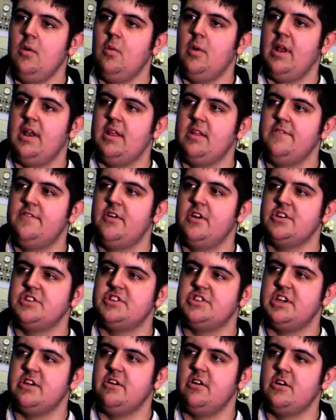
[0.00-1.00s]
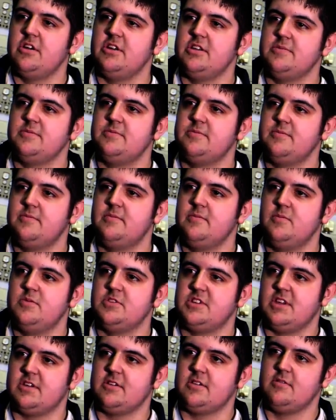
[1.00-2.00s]
Well, in the first year, I
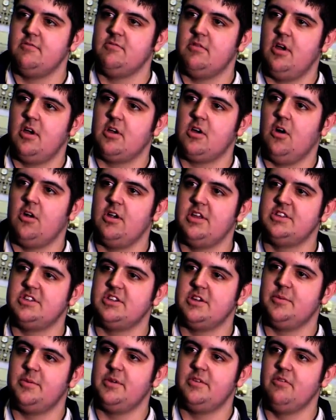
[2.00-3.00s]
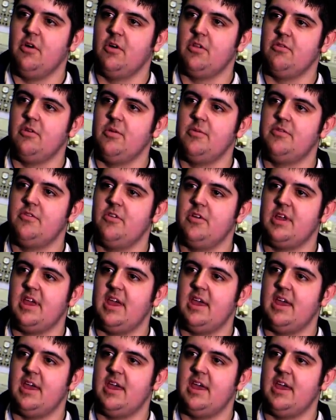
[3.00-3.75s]
was at a college up in Rotherham for a